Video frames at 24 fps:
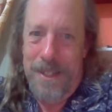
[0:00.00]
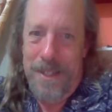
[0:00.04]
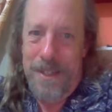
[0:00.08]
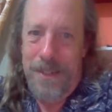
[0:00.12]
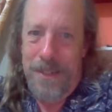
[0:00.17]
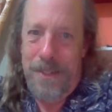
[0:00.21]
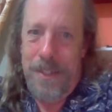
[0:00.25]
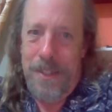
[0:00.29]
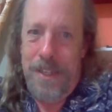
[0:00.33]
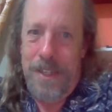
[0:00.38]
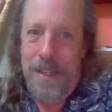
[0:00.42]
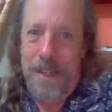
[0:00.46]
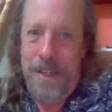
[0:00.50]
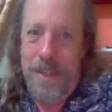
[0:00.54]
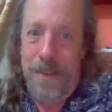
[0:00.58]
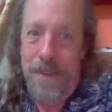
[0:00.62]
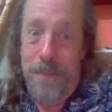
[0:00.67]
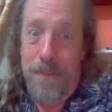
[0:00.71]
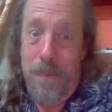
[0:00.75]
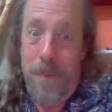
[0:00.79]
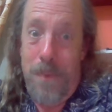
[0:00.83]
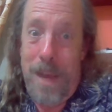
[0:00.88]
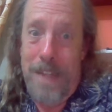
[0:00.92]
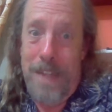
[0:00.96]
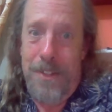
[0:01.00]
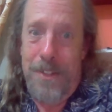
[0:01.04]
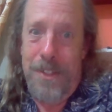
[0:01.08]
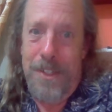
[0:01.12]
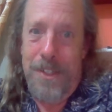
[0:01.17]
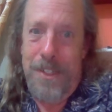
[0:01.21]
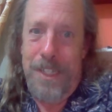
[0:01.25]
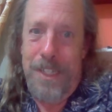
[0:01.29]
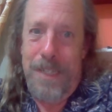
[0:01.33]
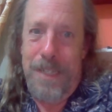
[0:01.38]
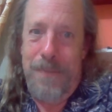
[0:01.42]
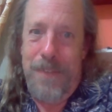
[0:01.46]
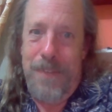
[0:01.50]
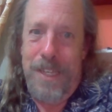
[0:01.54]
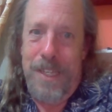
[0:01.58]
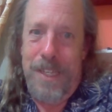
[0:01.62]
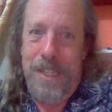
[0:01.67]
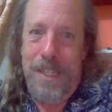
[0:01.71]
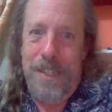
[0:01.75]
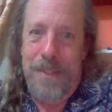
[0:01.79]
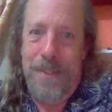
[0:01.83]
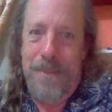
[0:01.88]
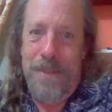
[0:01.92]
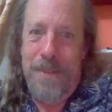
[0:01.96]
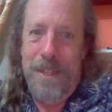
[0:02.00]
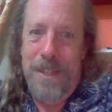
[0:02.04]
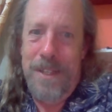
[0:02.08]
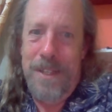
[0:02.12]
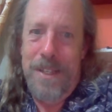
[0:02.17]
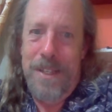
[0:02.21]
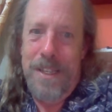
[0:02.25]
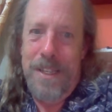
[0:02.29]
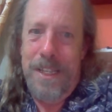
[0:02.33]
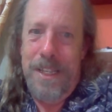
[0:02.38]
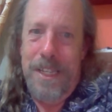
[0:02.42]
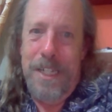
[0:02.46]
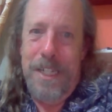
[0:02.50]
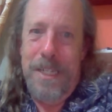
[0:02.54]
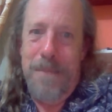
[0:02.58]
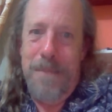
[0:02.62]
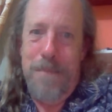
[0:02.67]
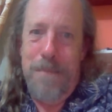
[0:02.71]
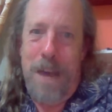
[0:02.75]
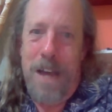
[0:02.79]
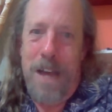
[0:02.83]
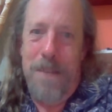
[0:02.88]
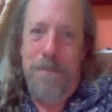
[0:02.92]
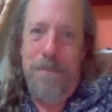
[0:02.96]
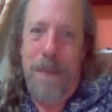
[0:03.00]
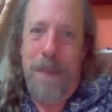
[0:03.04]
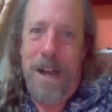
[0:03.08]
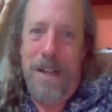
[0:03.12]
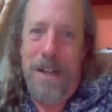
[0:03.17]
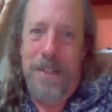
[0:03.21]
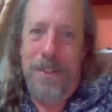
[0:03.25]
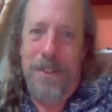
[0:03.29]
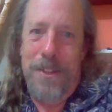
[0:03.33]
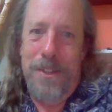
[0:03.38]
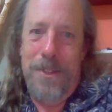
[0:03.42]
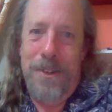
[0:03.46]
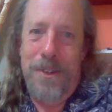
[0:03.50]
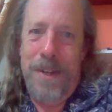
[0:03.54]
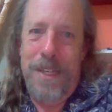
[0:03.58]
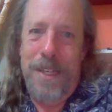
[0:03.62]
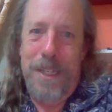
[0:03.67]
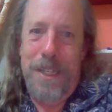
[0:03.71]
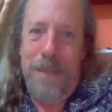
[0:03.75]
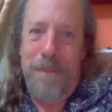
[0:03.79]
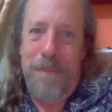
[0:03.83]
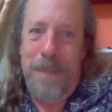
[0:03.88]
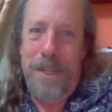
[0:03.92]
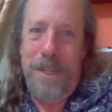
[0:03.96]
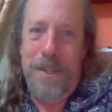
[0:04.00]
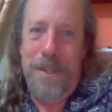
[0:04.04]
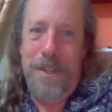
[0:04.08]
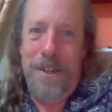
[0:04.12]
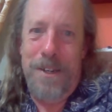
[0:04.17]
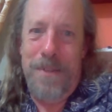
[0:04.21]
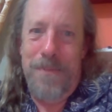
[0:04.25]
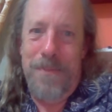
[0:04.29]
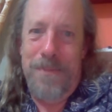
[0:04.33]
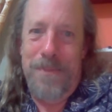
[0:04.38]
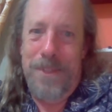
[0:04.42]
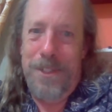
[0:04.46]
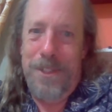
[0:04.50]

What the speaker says: sitting there watching TV and eating bonbons and drinking beer.